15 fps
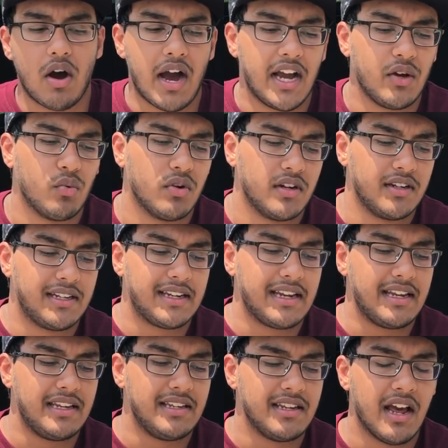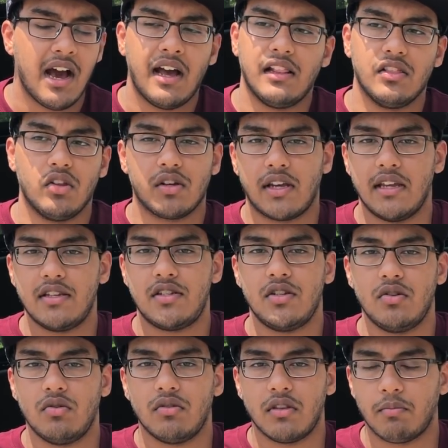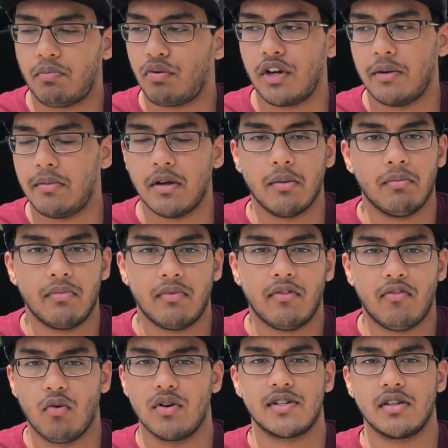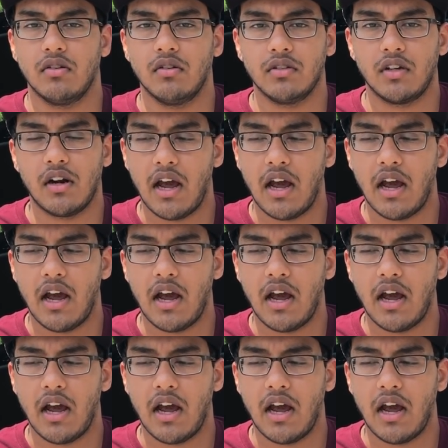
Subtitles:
I would not look into the premium 4-cylinder.